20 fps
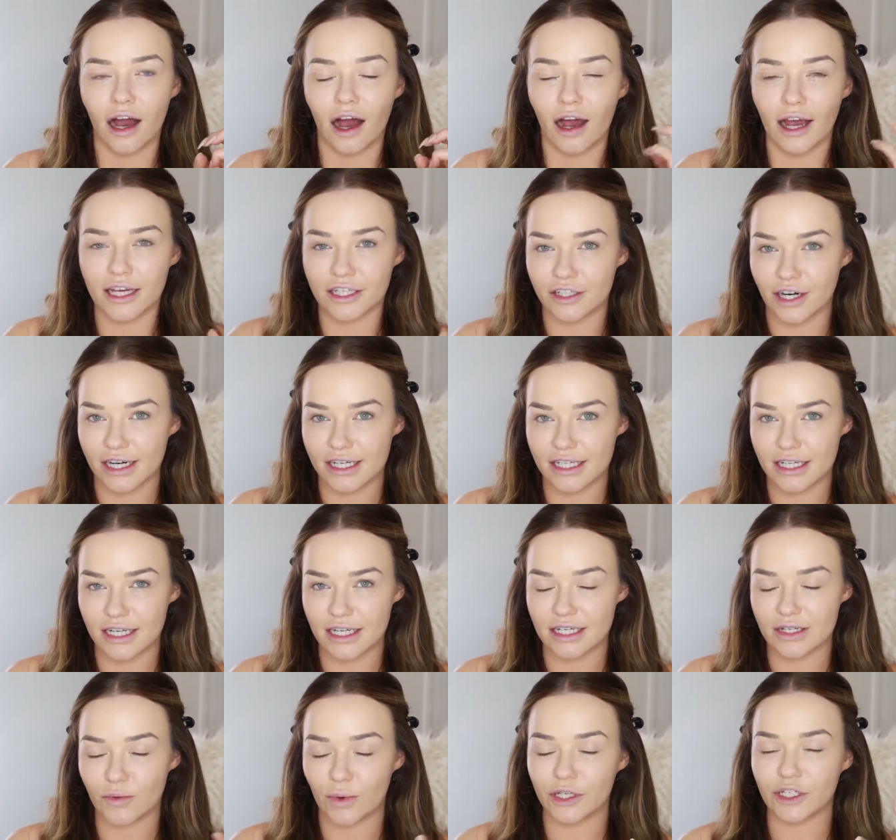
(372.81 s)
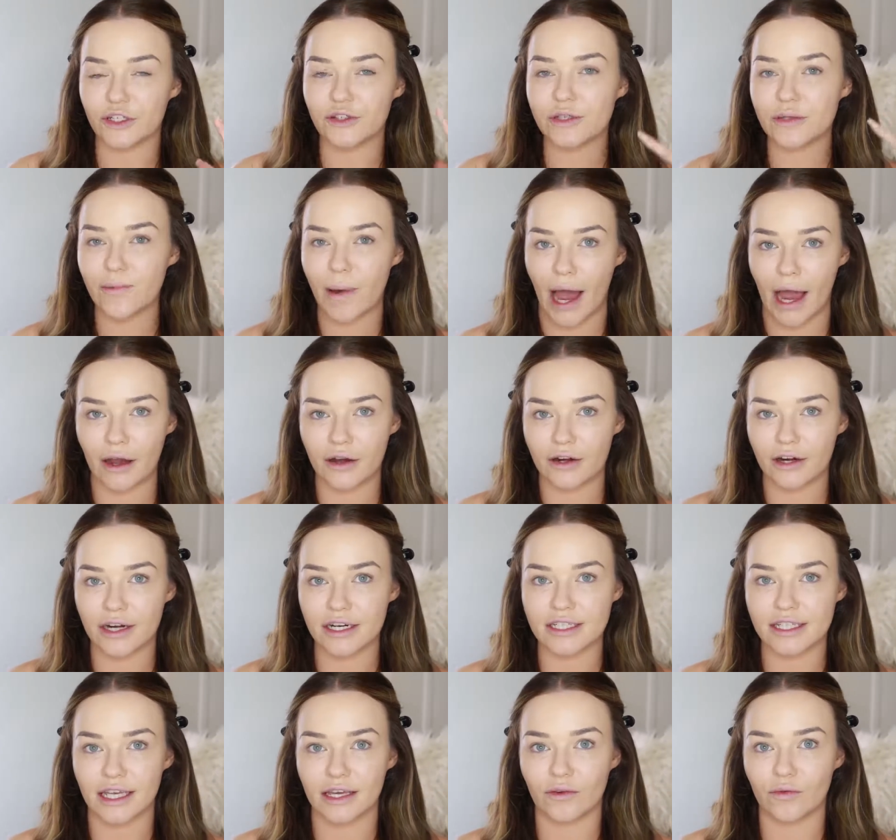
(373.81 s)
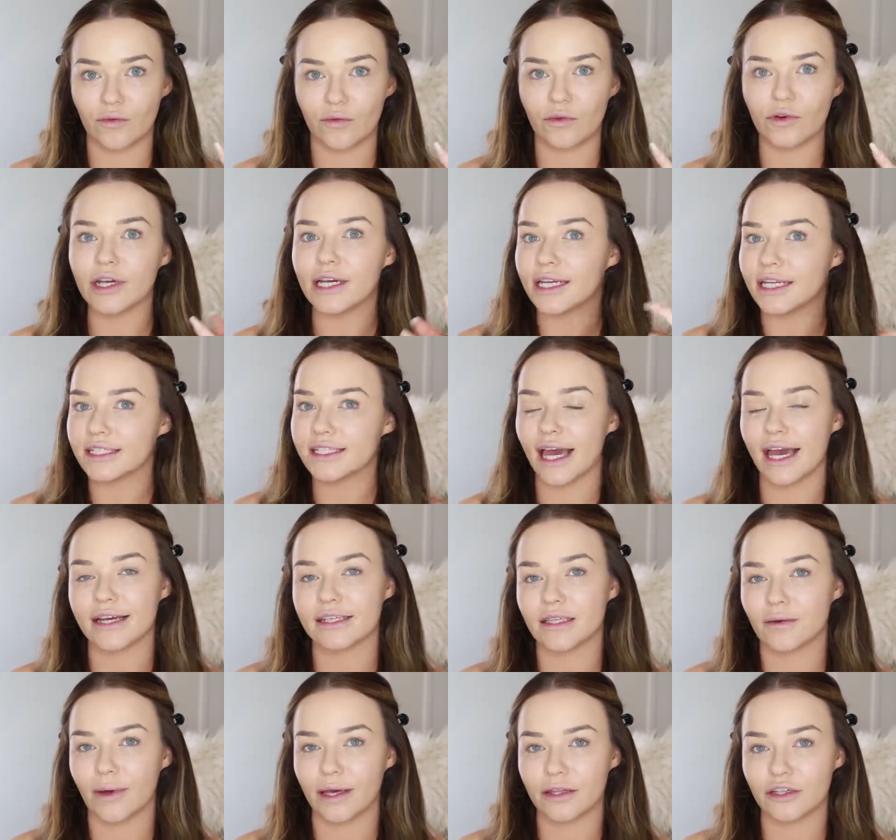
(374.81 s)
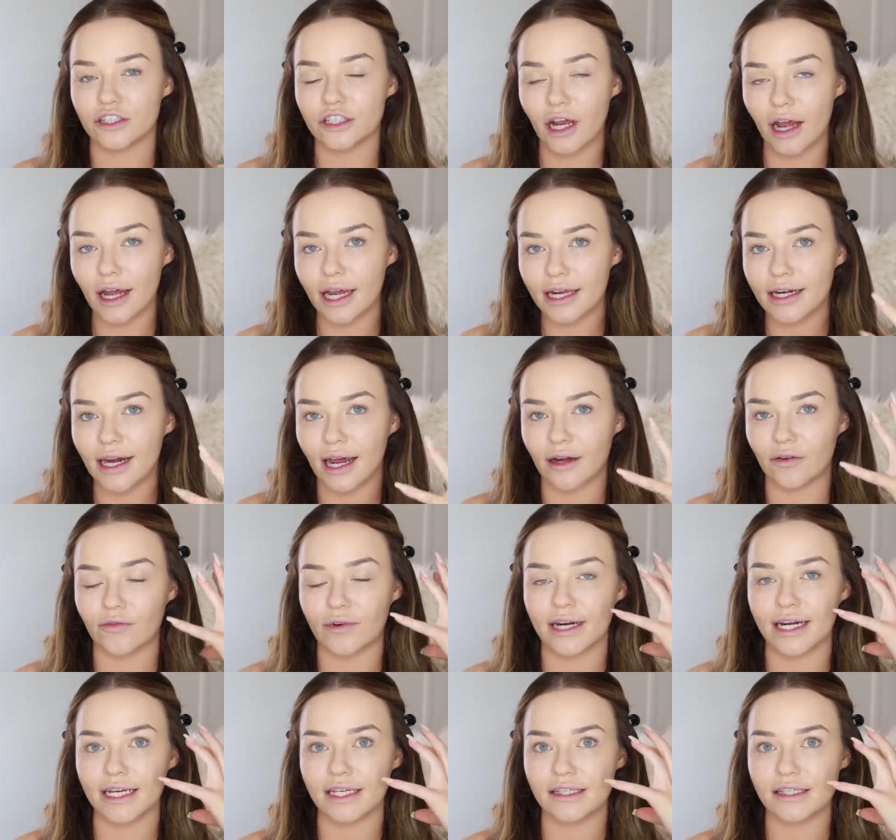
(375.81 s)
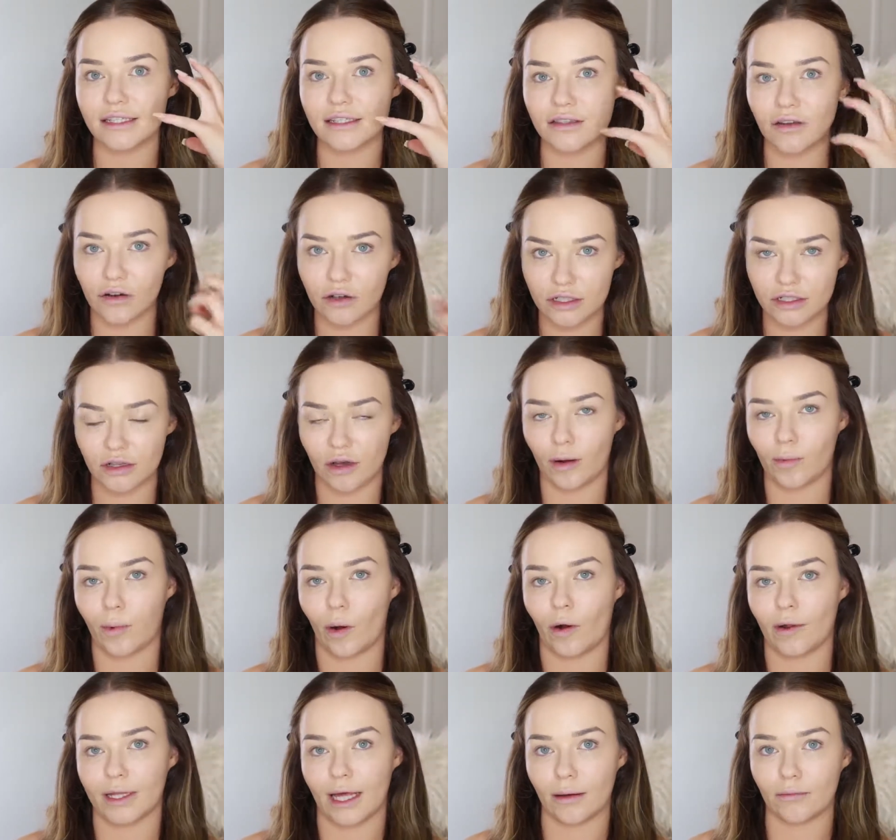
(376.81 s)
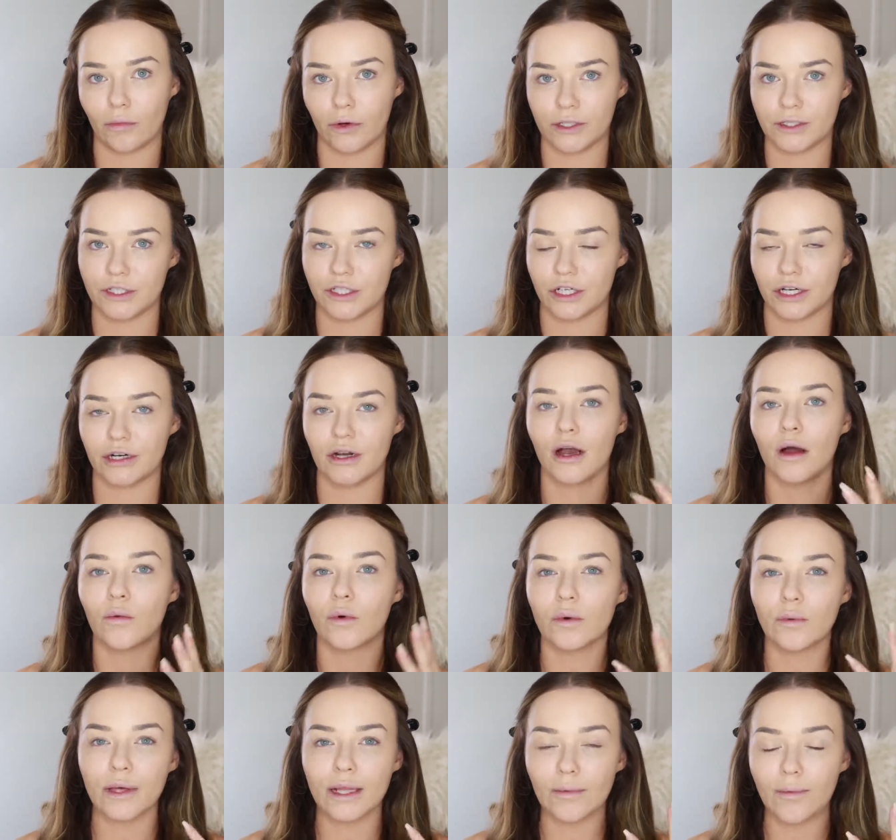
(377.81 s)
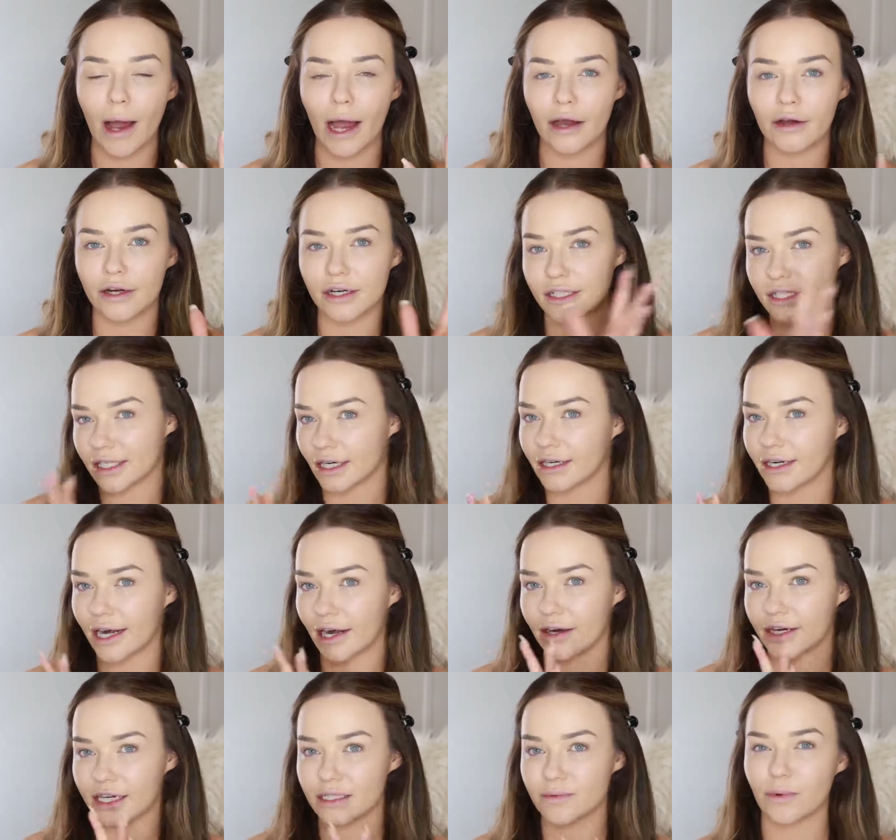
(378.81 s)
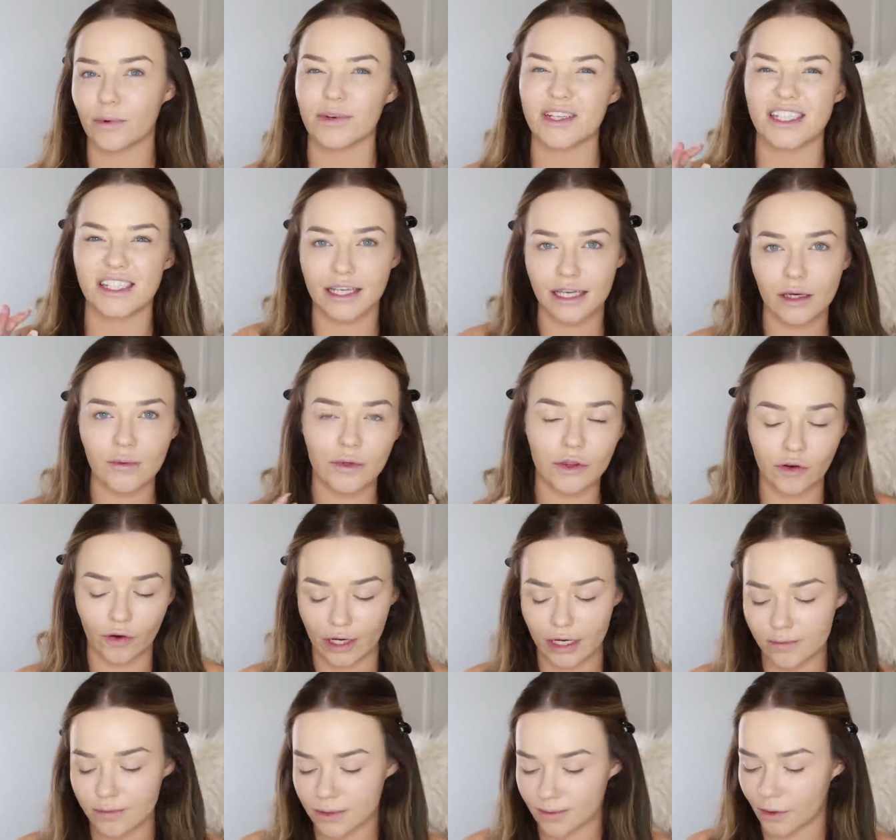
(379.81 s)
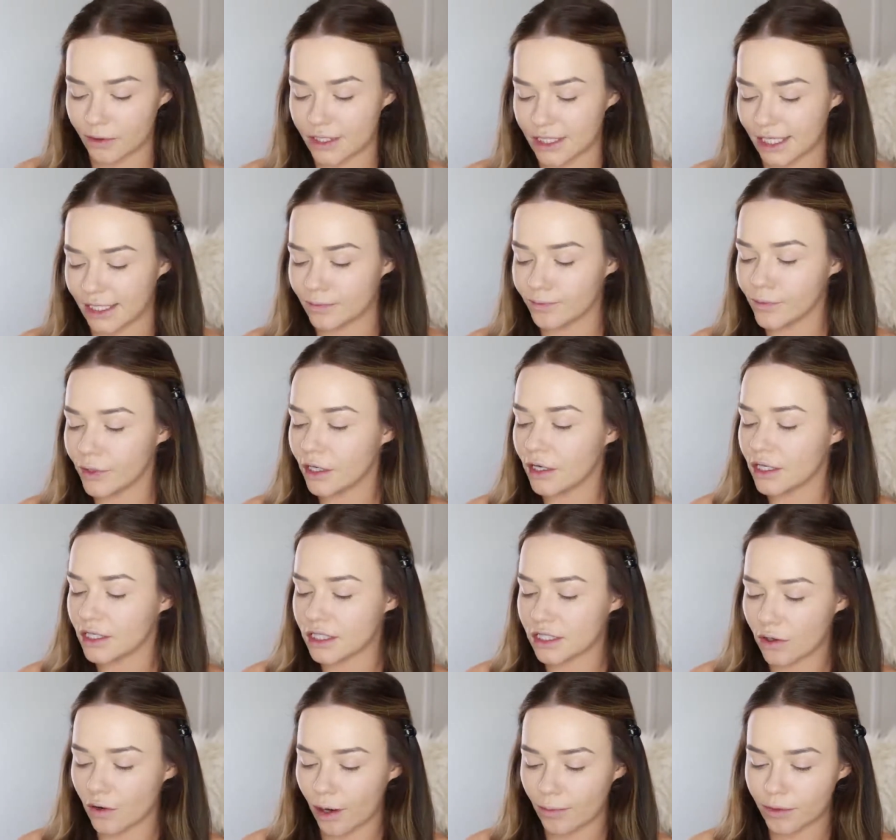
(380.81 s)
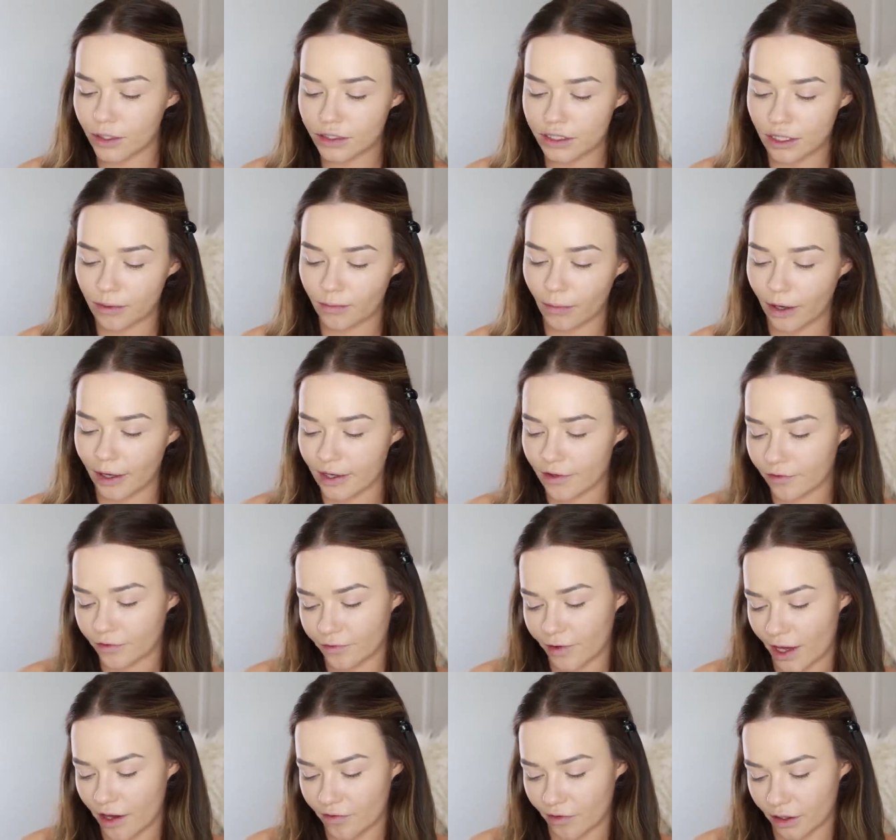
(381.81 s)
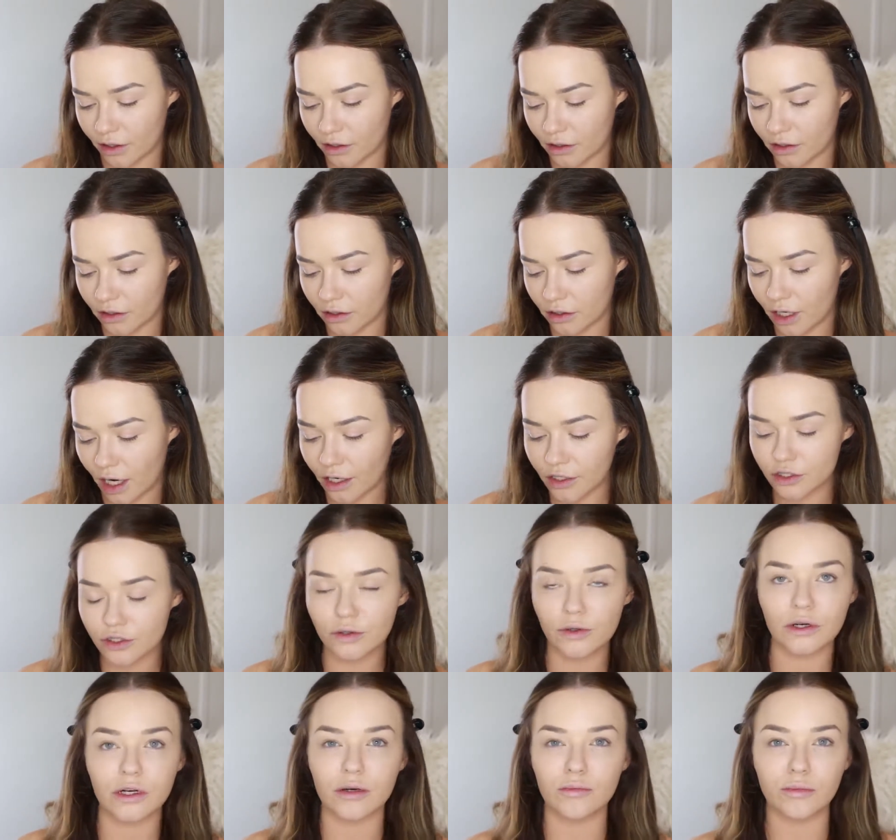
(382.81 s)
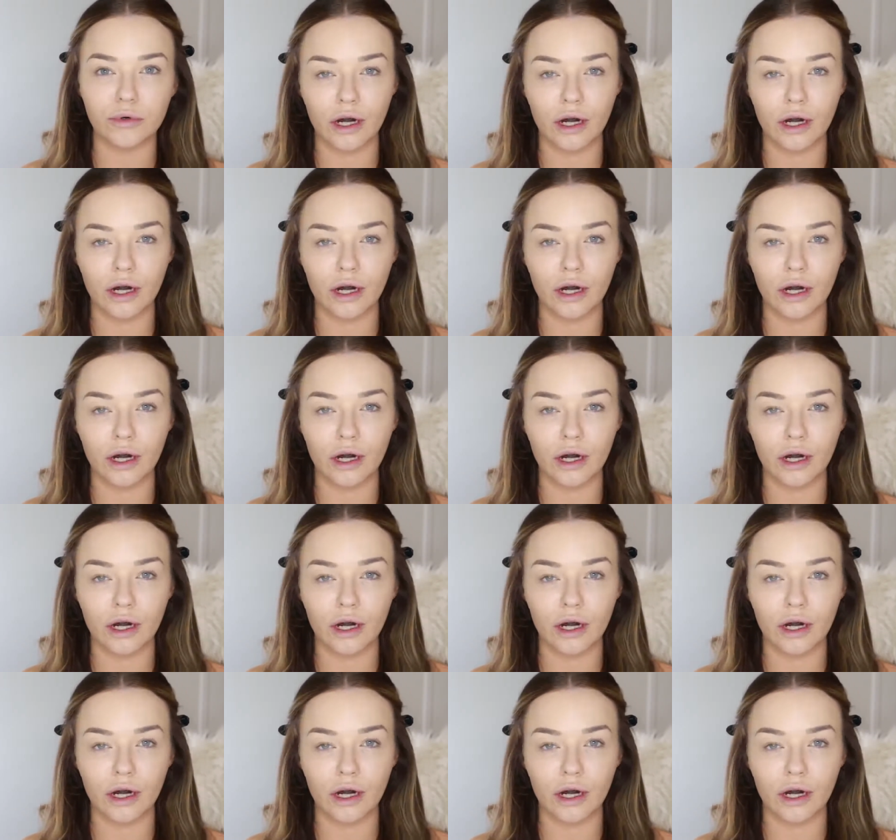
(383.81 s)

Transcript: hydrated. When you use powders, it really takes away the shine and really sucks up all that moisture. We will powder certain areas, but we're sticking with creams mostly. So I'm using my favorite contour